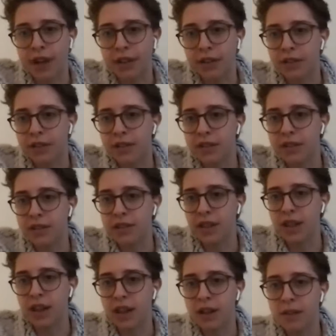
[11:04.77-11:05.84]

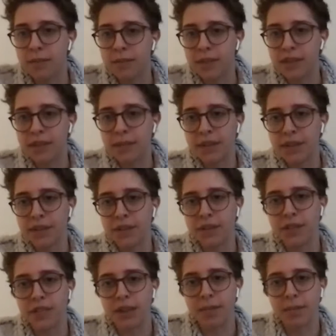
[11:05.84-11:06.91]
finals this
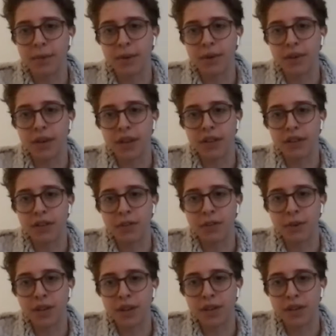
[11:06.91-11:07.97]
semester, December 9th
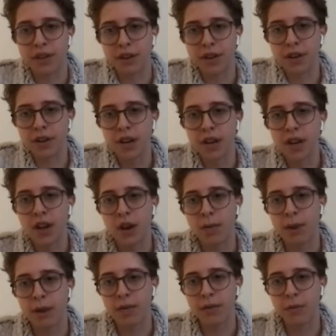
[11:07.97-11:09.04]
to 23rd.
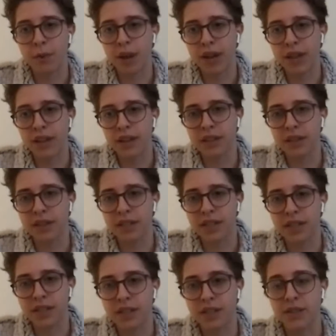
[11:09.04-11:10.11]
Around when
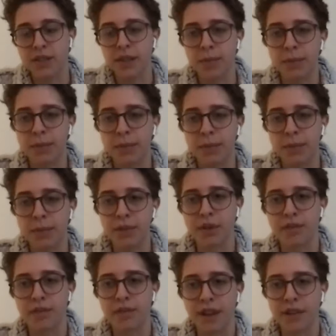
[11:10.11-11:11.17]
did double
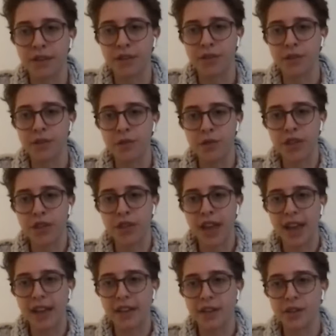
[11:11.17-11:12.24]
degree finals usually
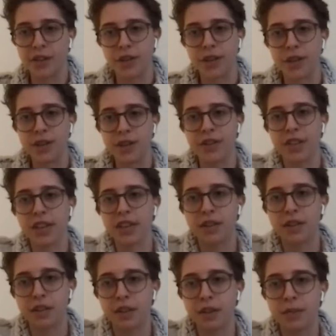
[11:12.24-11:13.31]
end during your
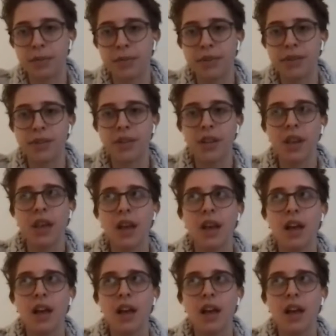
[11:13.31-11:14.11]
study terms?